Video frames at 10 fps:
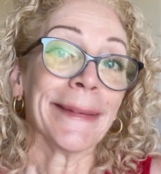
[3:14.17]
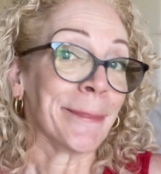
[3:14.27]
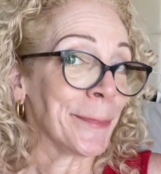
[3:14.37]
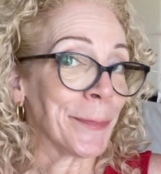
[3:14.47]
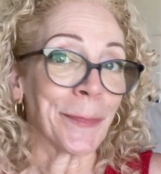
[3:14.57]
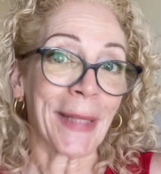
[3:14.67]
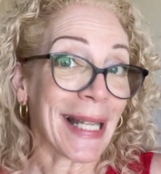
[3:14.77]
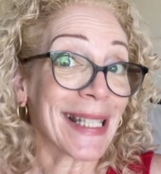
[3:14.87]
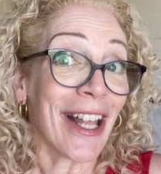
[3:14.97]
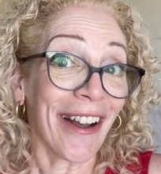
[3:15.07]
Hmm,
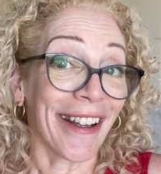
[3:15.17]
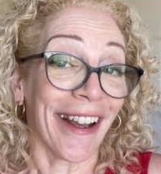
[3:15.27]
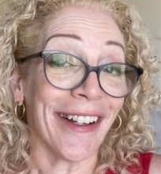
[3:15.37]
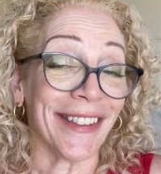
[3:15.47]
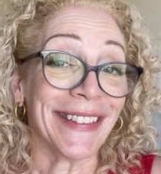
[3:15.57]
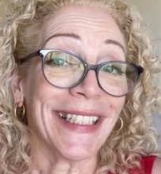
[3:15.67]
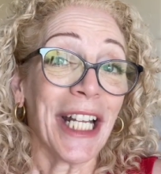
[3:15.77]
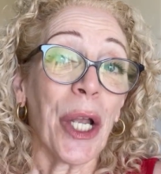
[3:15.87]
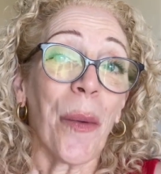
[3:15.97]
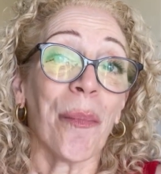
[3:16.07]
that's not good.
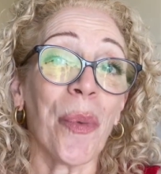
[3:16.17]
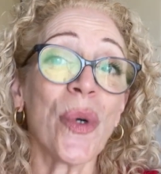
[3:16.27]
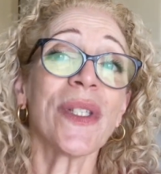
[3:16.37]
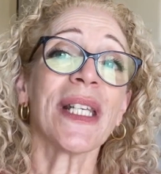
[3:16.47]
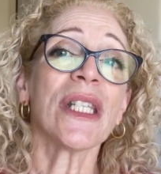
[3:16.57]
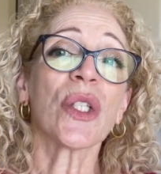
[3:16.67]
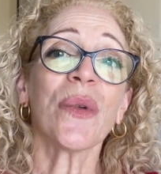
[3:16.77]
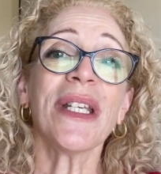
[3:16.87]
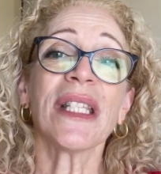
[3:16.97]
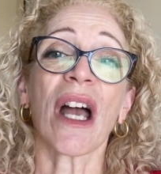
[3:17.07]
Most
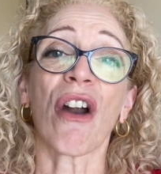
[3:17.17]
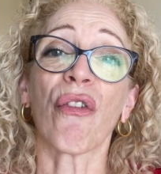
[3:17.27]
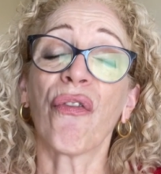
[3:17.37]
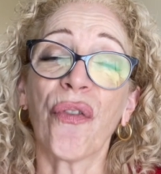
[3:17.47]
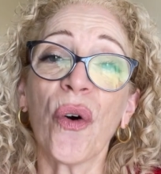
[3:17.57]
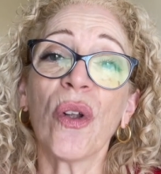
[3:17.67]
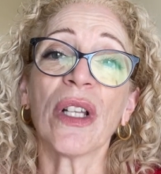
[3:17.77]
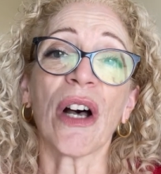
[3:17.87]
sunscreens are full